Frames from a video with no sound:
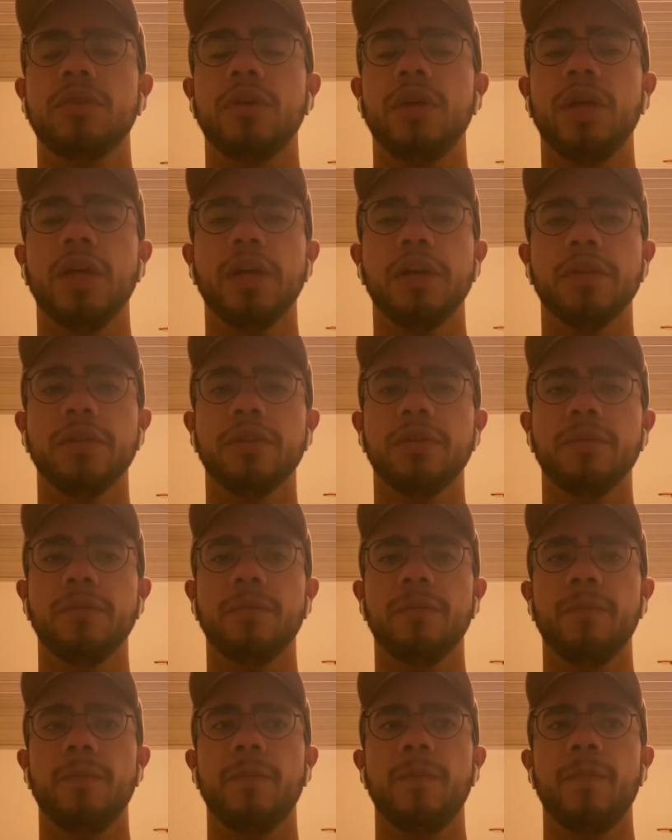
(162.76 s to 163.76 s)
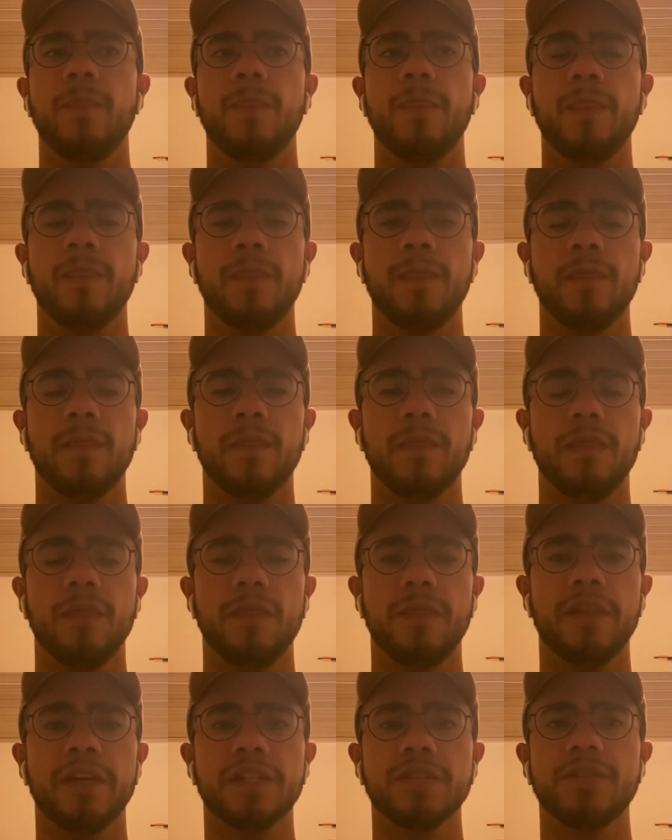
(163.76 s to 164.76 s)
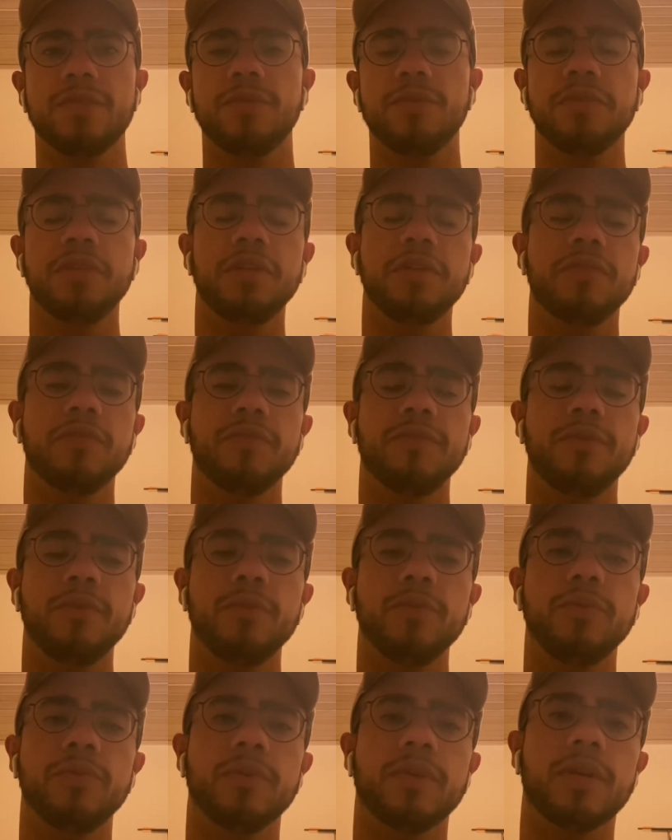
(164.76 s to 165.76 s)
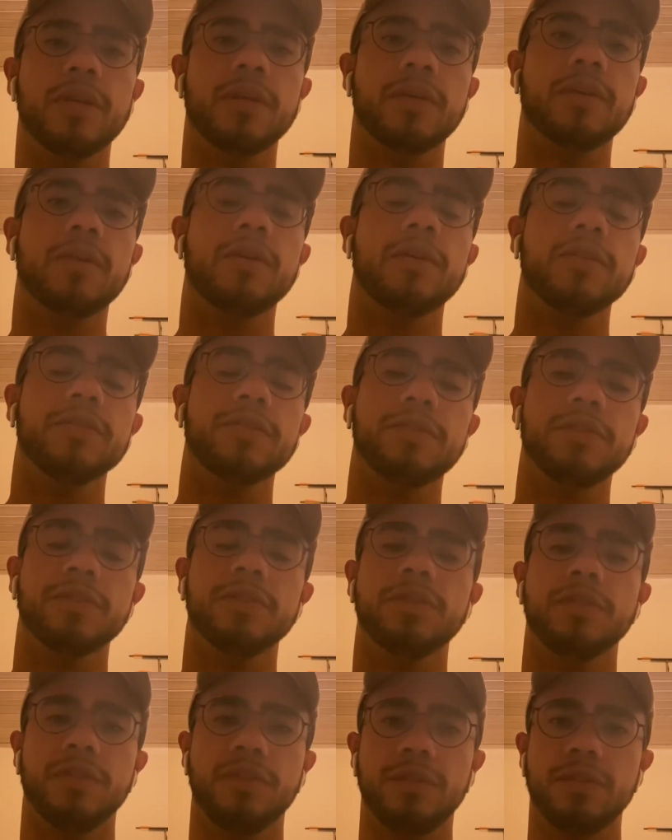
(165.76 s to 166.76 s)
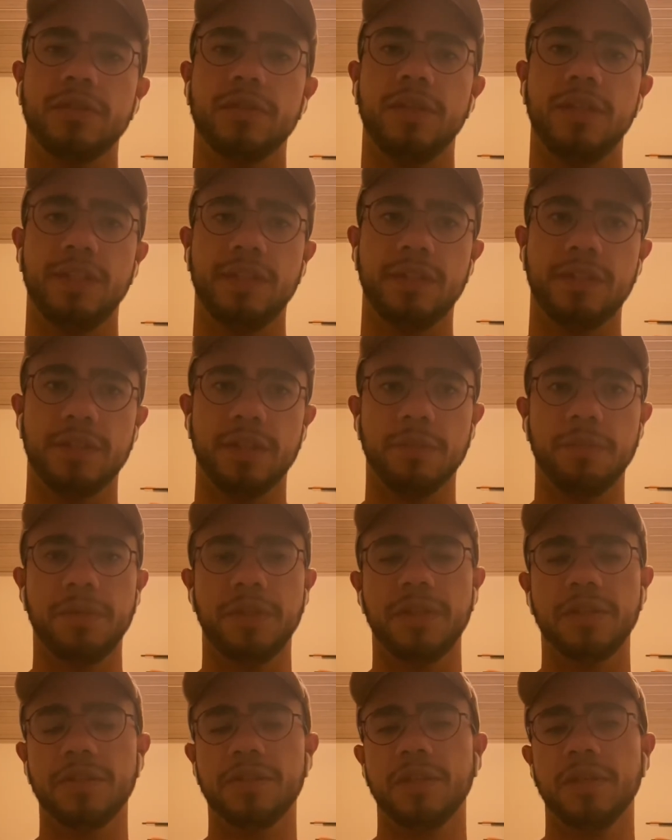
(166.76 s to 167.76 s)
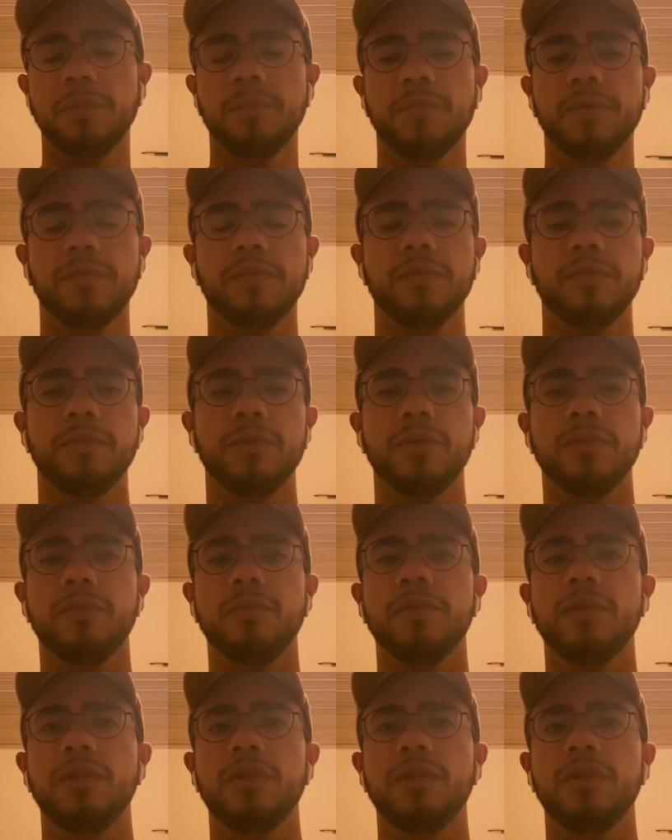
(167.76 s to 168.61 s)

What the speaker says: and thus you need to view your unconsciousness as something separate from you,